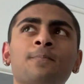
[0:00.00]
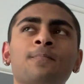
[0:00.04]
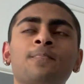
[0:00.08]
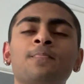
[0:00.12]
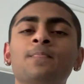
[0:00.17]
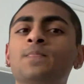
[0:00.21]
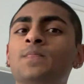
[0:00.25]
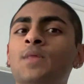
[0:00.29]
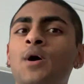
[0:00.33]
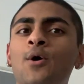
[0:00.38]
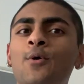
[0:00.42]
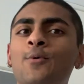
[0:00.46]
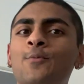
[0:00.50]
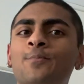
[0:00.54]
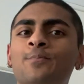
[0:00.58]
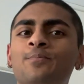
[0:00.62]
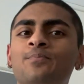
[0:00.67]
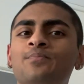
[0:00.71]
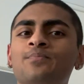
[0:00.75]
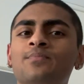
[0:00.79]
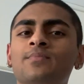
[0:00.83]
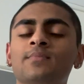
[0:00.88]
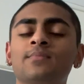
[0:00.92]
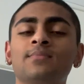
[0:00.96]
No.
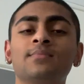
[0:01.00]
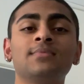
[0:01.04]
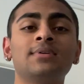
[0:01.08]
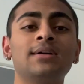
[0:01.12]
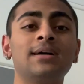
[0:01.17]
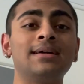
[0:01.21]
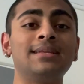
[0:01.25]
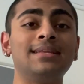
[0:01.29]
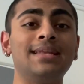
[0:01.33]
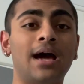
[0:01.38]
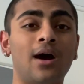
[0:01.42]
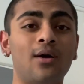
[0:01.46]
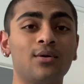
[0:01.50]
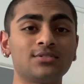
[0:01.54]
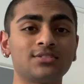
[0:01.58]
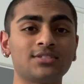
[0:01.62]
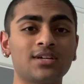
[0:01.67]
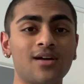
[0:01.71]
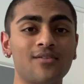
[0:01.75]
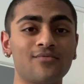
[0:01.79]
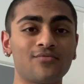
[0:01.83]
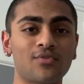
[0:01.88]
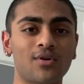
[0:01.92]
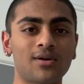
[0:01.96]
Now it's
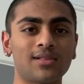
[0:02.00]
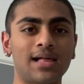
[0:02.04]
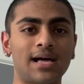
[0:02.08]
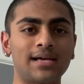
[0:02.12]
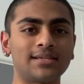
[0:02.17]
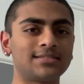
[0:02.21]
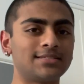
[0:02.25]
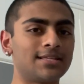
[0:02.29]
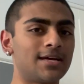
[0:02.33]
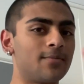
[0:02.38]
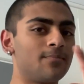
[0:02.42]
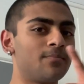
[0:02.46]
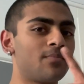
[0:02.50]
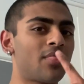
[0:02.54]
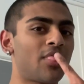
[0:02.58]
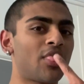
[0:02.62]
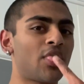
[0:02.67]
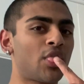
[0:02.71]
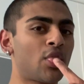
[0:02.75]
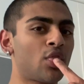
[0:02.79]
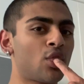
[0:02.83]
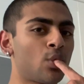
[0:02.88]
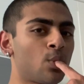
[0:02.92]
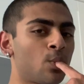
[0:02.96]
time for our last step.
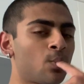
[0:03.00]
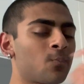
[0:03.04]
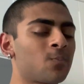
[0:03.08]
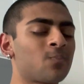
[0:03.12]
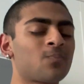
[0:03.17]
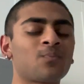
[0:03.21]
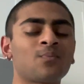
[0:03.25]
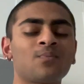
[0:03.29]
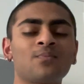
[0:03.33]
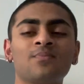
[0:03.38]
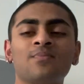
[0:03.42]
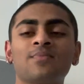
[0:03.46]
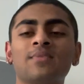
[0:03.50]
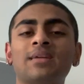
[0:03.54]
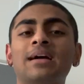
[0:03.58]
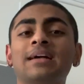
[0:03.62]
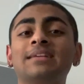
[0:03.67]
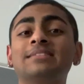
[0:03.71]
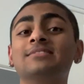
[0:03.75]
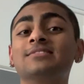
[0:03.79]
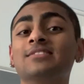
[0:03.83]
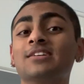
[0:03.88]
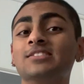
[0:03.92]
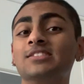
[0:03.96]

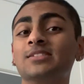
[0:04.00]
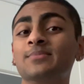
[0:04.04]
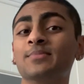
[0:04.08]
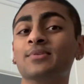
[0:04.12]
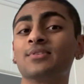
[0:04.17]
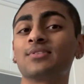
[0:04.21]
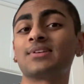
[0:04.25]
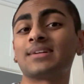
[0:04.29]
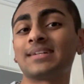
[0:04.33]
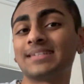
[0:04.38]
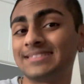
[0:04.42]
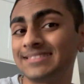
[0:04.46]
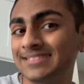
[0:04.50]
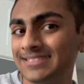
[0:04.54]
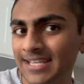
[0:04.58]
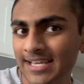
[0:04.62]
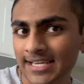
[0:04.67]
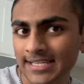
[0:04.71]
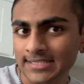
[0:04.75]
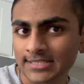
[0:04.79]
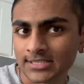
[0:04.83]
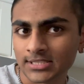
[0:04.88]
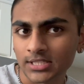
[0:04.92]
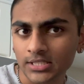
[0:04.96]
Does the milk
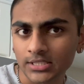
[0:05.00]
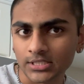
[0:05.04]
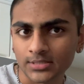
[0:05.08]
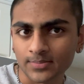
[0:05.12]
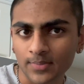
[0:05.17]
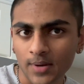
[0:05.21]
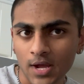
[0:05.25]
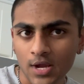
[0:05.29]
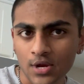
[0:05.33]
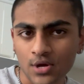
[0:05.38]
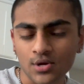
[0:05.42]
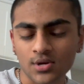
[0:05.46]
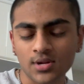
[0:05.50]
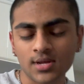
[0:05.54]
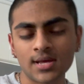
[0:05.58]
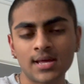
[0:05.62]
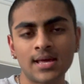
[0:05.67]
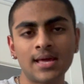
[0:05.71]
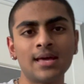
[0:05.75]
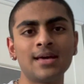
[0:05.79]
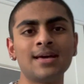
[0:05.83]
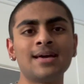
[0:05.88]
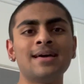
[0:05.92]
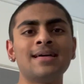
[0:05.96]
taste expired?
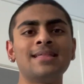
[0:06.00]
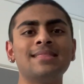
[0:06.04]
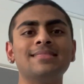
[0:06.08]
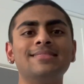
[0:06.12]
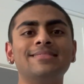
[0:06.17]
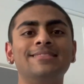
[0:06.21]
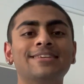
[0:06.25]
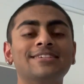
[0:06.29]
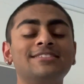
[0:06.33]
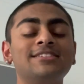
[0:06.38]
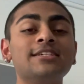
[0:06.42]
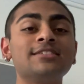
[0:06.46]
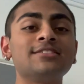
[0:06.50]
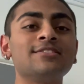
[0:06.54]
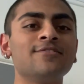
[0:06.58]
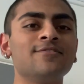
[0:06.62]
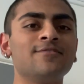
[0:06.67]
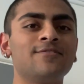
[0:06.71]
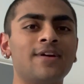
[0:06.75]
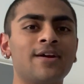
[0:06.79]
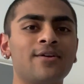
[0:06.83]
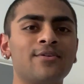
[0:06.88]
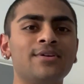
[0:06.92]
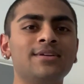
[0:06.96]
This is a
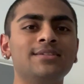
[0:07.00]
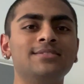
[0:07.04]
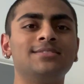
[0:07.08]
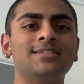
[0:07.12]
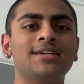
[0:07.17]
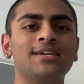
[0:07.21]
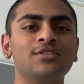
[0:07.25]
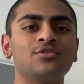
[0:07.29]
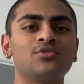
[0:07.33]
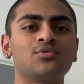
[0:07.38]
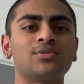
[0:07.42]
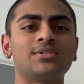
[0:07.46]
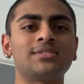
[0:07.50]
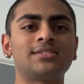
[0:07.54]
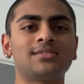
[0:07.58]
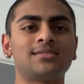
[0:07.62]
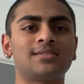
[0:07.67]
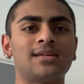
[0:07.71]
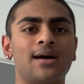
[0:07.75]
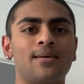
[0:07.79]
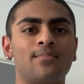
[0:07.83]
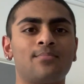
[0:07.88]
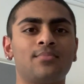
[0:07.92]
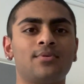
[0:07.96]
very dangerous
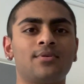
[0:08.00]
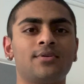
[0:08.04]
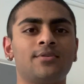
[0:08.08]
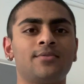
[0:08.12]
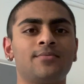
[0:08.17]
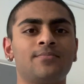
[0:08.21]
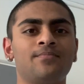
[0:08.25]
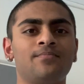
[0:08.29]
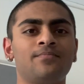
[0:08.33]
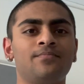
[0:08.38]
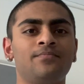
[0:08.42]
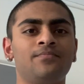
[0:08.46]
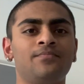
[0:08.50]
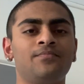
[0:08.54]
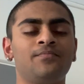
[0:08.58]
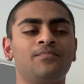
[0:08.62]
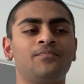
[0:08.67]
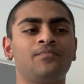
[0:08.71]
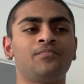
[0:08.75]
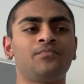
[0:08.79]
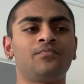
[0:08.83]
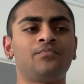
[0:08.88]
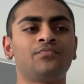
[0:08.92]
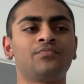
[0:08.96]
step.
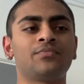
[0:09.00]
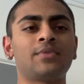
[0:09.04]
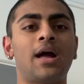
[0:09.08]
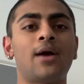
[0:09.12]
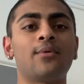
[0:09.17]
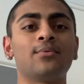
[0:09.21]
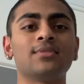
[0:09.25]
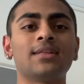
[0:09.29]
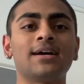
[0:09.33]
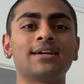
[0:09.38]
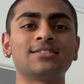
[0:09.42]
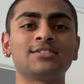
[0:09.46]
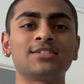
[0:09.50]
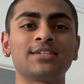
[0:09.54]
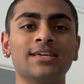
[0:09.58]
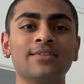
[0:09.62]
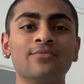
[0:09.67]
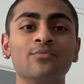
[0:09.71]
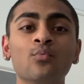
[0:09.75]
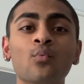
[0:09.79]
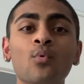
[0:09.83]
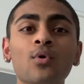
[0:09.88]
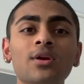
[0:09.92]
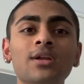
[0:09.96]
I would like to
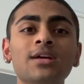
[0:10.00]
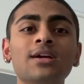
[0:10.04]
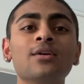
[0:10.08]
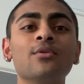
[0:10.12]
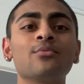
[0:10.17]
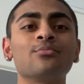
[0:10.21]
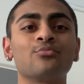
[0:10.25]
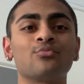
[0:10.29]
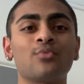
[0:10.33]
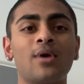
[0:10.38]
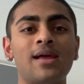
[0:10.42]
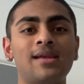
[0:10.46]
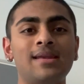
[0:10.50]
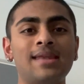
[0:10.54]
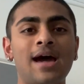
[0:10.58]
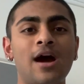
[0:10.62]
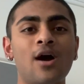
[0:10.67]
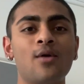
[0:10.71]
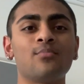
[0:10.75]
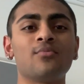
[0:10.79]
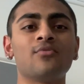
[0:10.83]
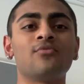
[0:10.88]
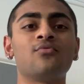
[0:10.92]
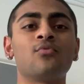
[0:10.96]
give warning right now
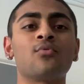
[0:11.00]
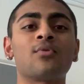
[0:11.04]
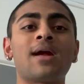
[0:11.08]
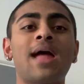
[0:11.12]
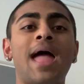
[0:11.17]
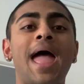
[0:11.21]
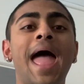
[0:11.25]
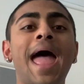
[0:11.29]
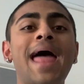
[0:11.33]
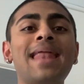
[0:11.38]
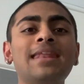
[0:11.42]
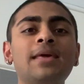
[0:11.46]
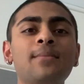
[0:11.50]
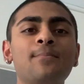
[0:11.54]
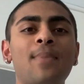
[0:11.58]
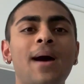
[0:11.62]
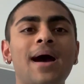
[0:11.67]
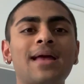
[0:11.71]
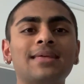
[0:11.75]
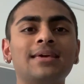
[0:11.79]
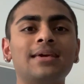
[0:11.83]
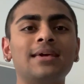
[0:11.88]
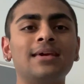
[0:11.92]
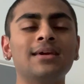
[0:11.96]
before
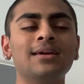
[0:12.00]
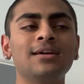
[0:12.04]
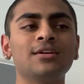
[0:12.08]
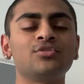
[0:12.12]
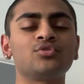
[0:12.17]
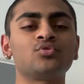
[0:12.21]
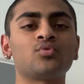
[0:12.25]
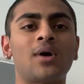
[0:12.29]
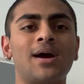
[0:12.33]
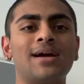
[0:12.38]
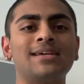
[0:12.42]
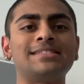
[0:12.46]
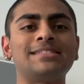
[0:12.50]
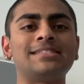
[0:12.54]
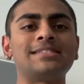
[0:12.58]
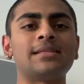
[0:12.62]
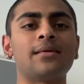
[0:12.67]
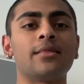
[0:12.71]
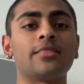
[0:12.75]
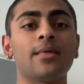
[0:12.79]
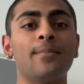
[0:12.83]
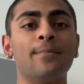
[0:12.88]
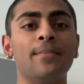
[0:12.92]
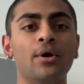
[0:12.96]
anybody tries
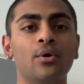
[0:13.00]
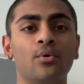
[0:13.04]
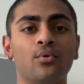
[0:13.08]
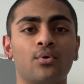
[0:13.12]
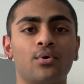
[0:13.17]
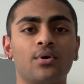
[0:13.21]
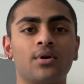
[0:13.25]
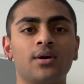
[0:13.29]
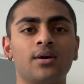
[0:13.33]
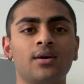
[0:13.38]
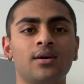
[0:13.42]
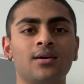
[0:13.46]
the milk.